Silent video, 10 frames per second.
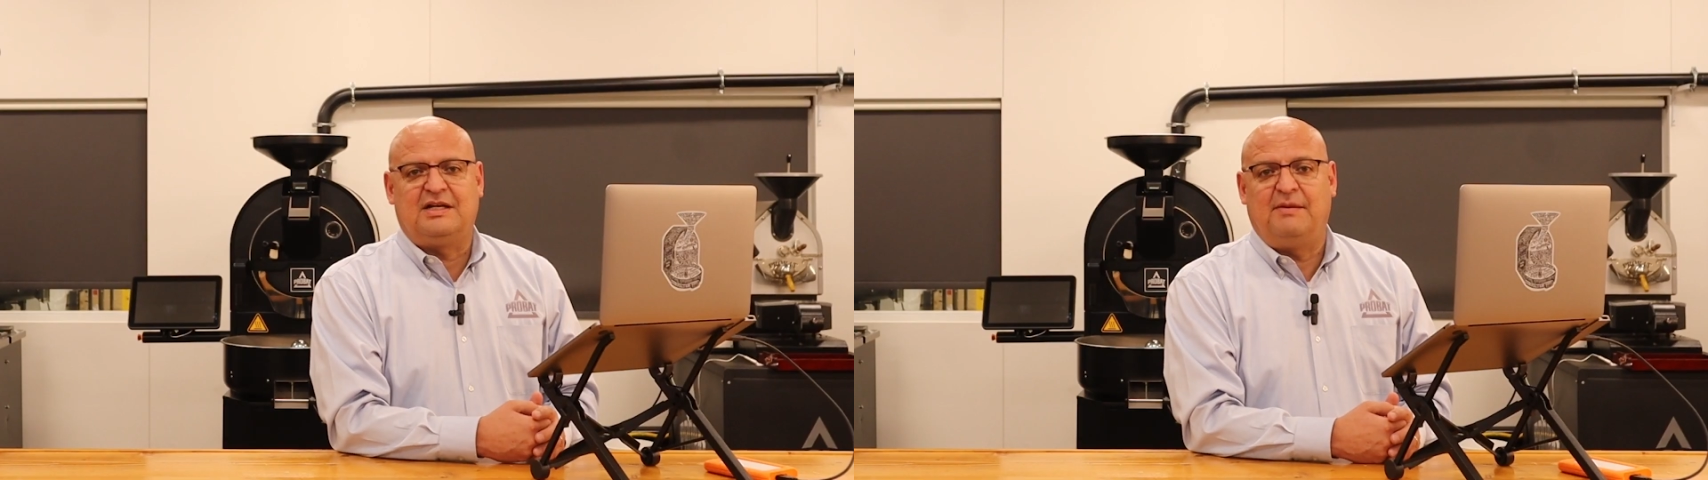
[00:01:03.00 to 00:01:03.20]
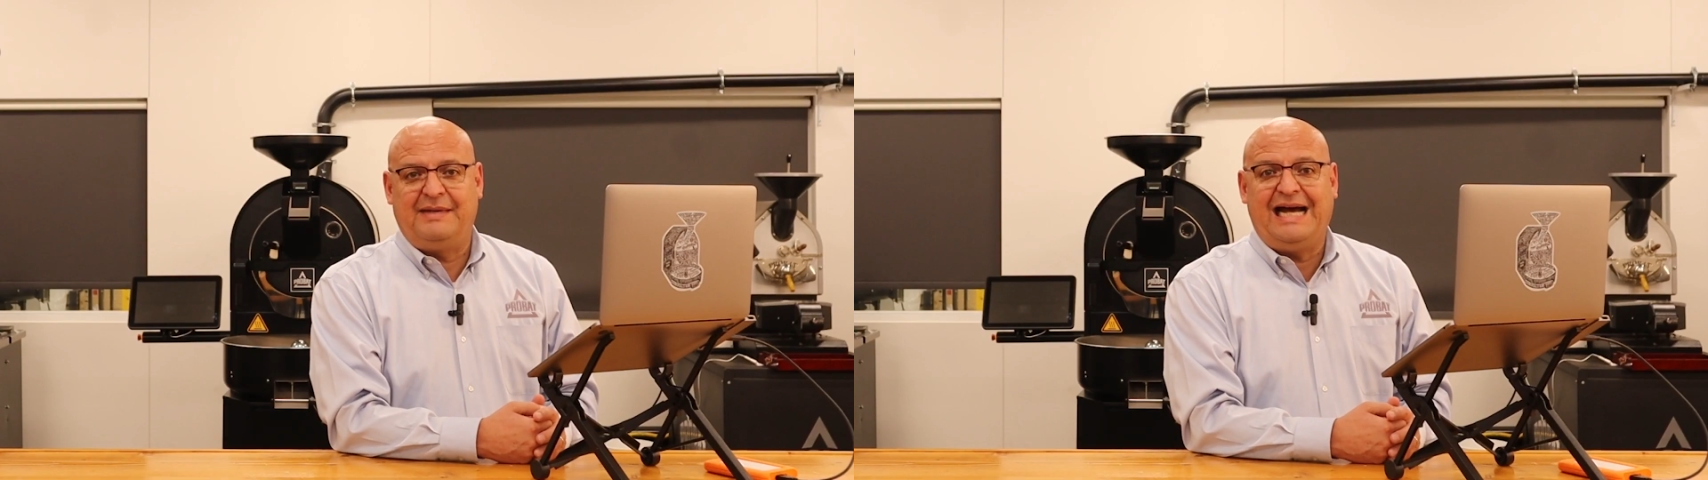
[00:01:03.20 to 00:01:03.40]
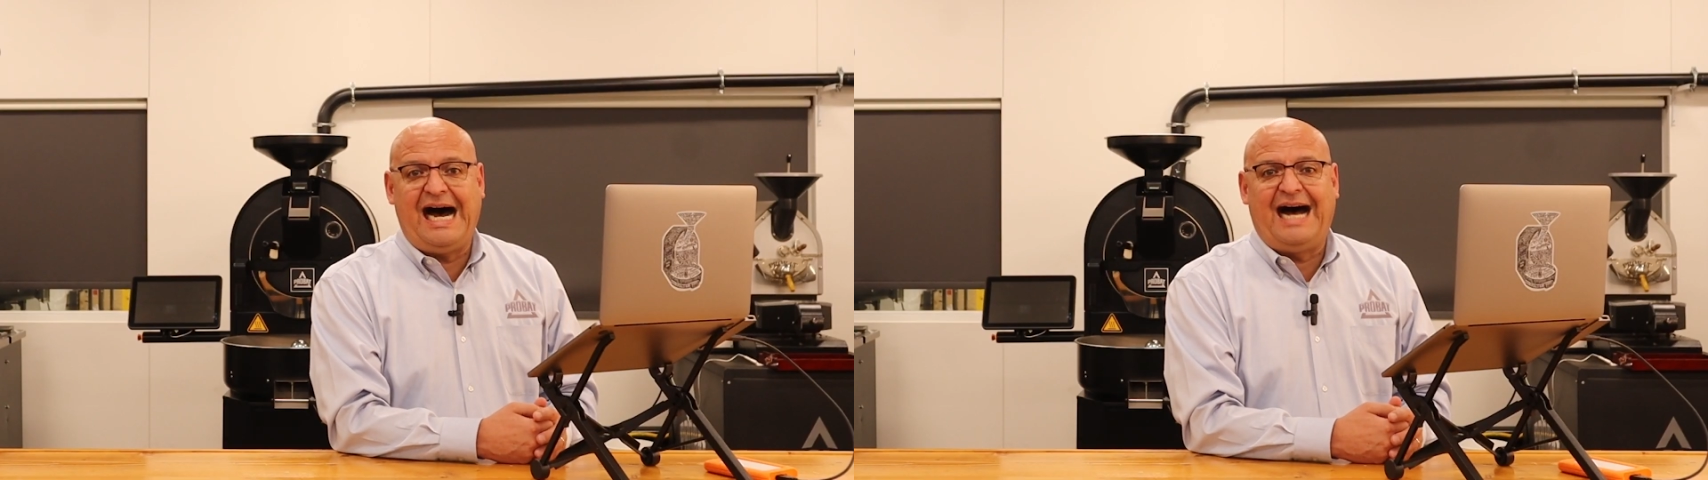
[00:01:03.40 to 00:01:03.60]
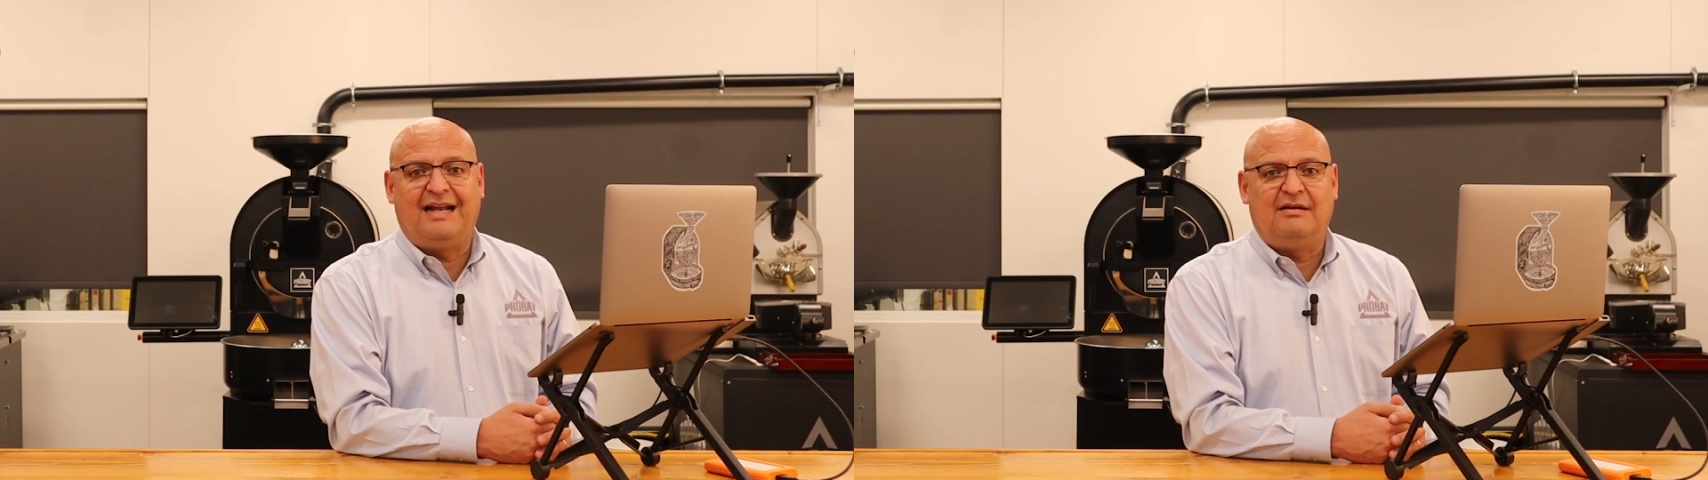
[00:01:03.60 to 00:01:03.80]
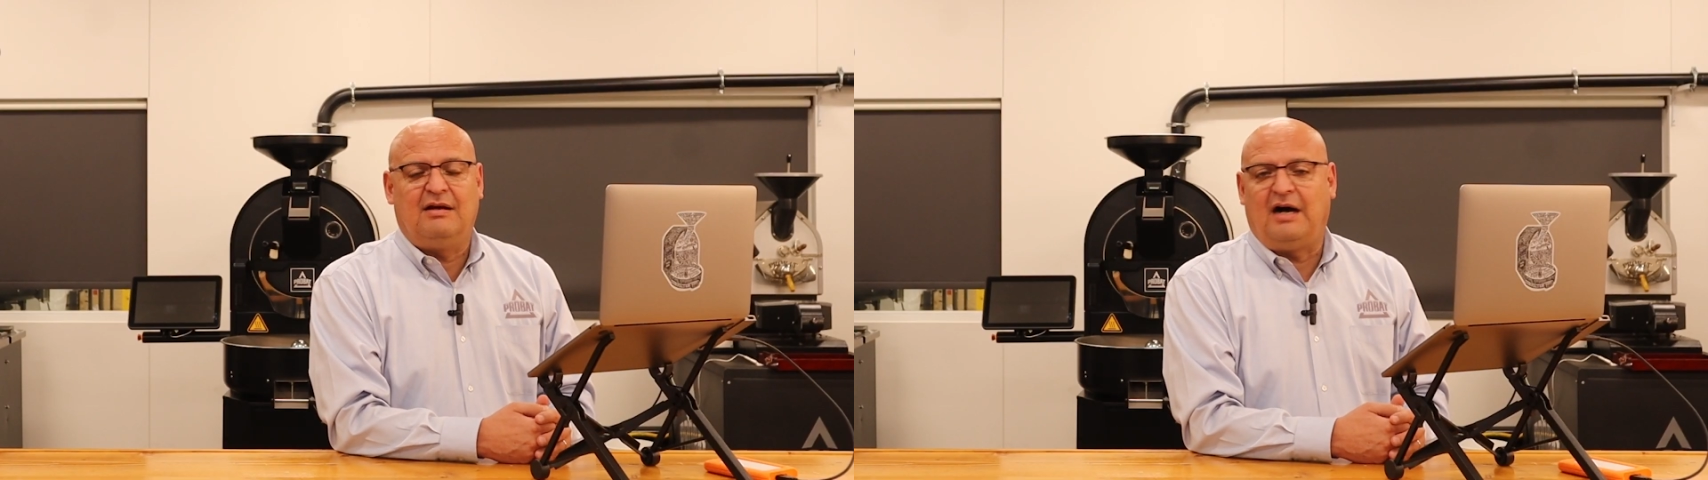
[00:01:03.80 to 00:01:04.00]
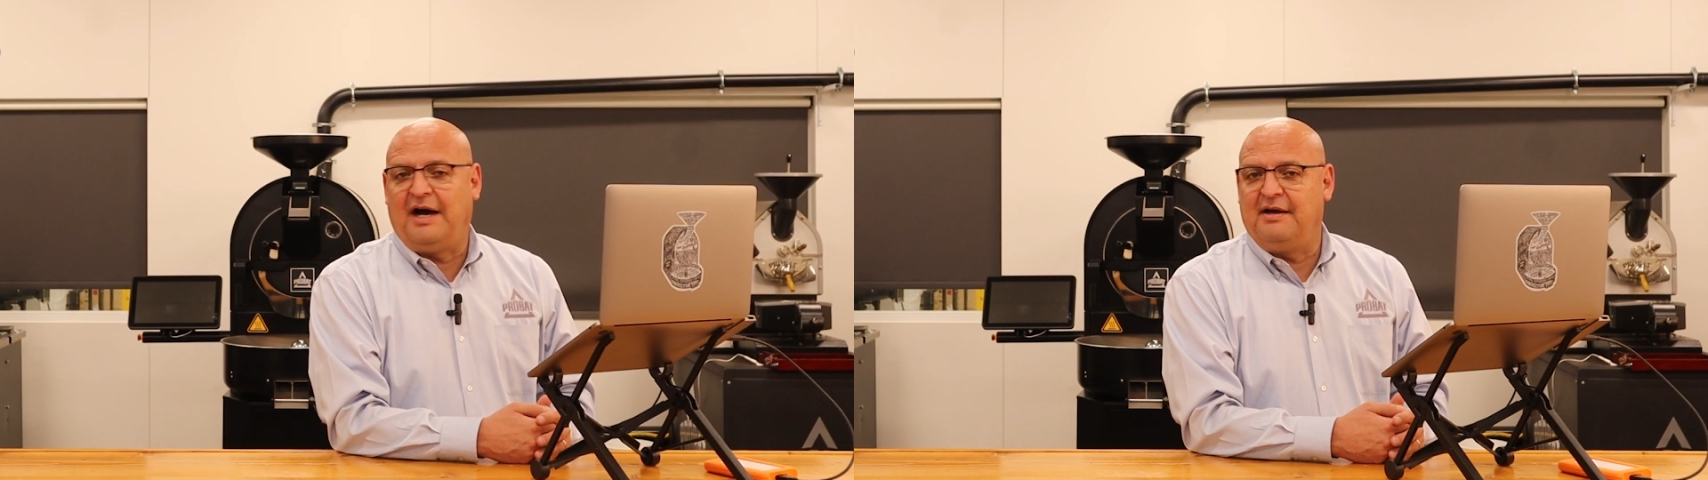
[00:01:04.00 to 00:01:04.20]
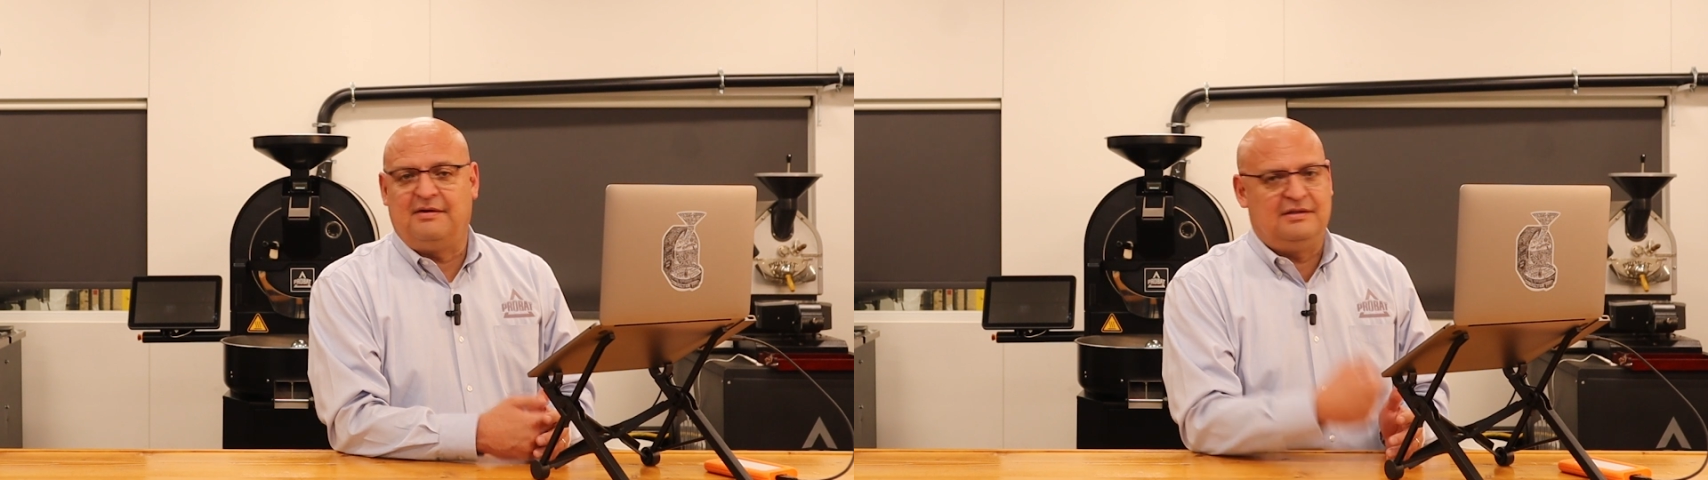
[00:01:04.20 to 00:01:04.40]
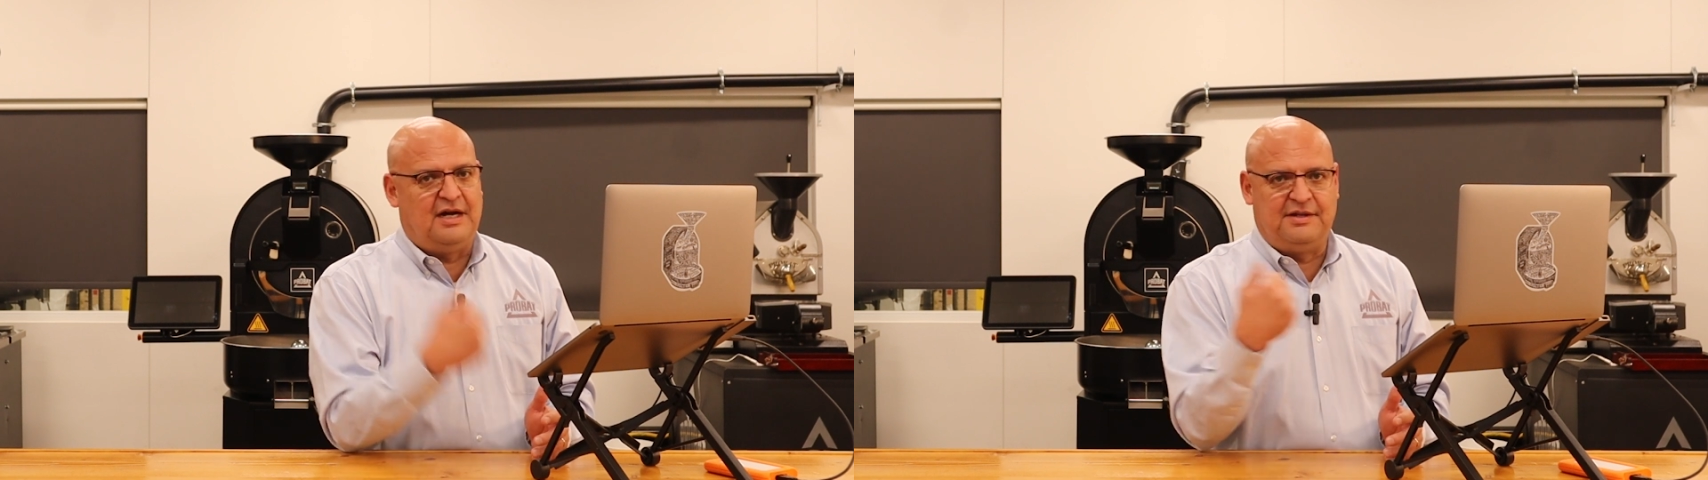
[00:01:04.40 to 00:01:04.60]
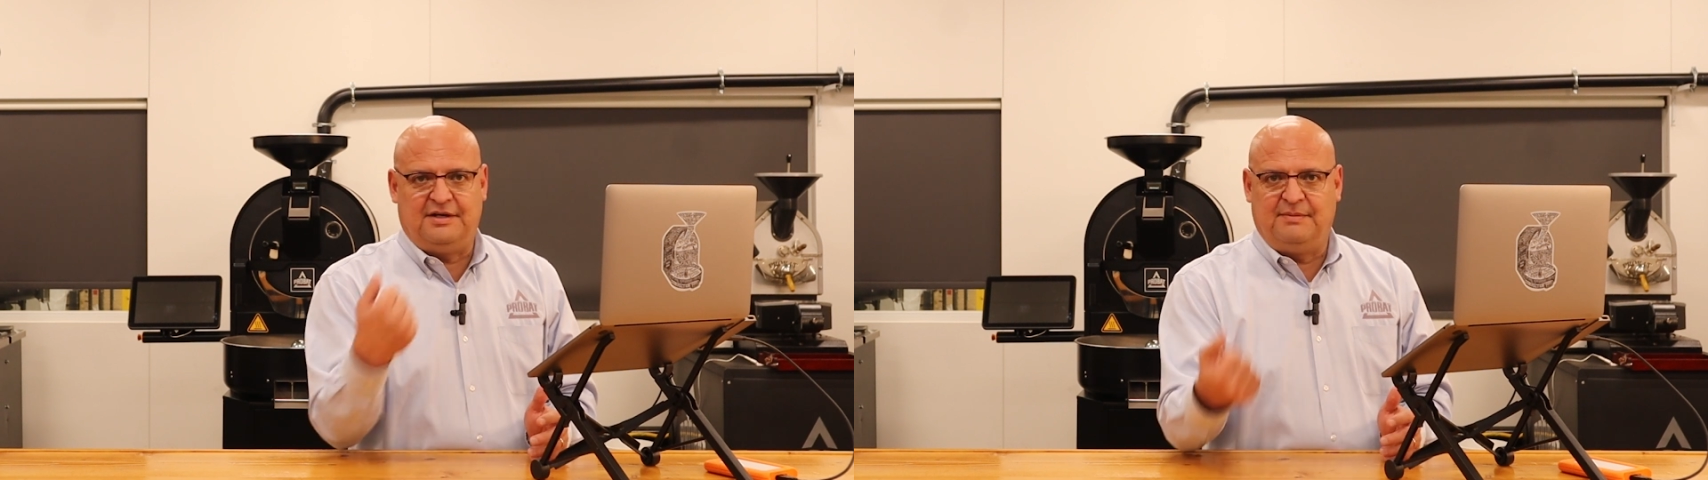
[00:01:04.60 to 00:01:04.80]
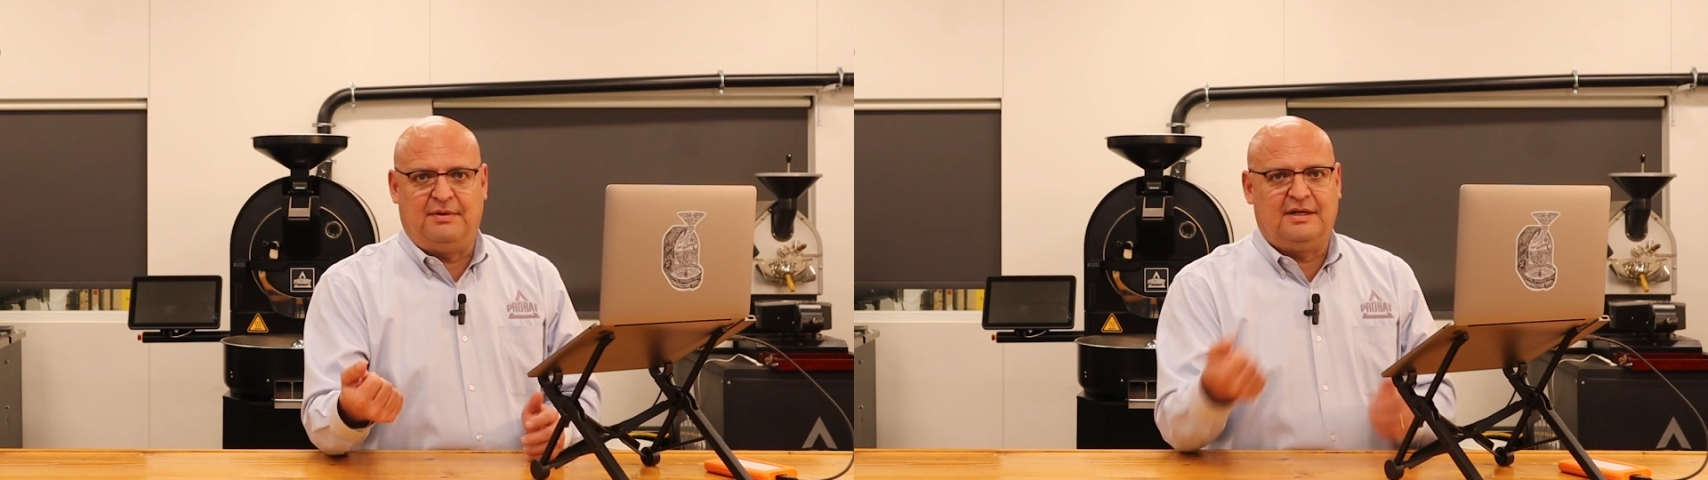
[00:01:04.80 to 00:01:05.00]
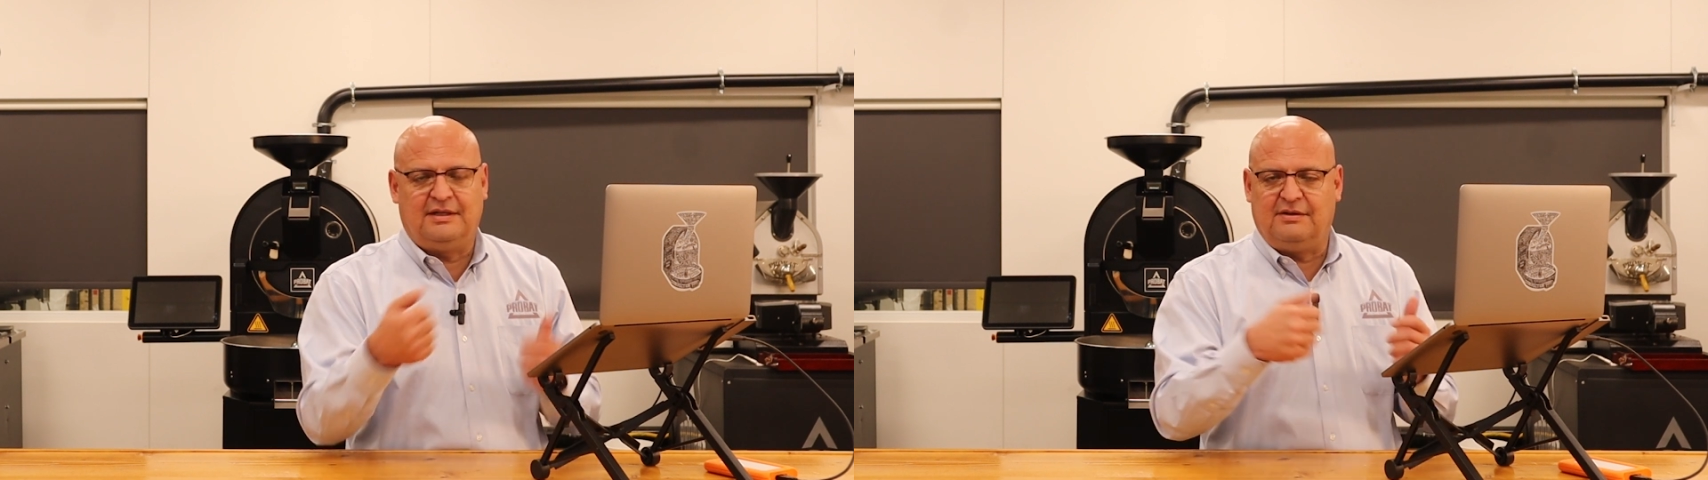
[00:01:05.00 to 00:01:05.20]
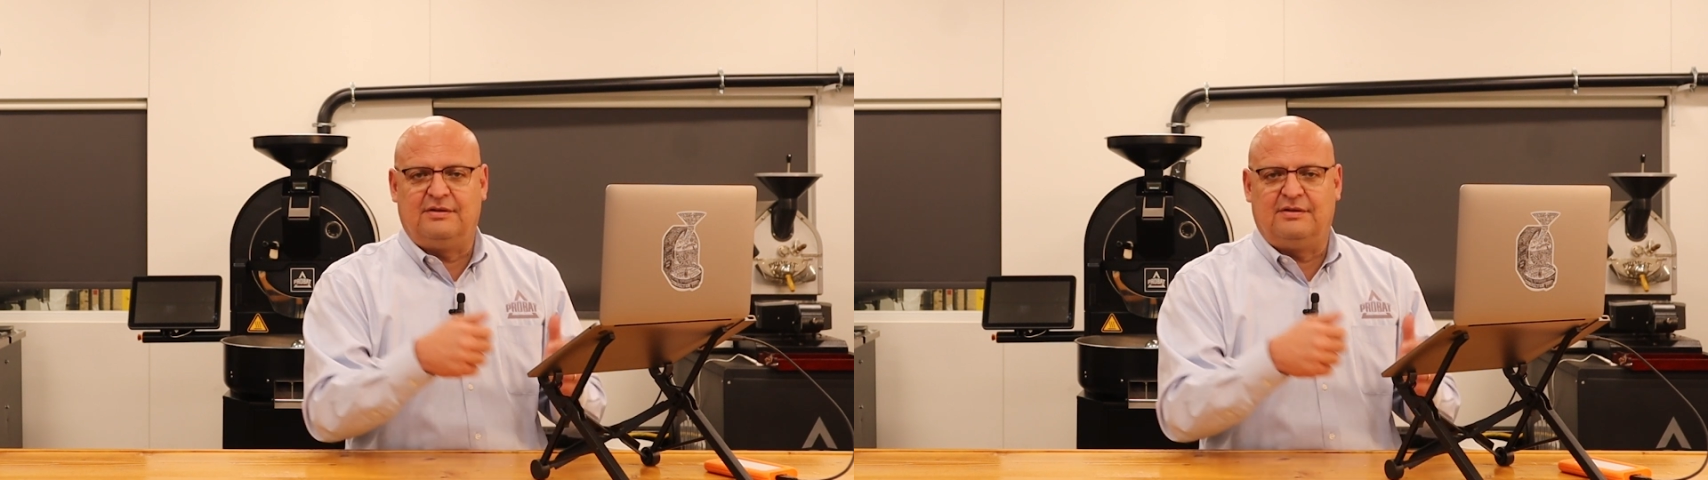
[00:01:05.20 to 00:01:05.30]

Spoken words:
gonna be hot, either the bucket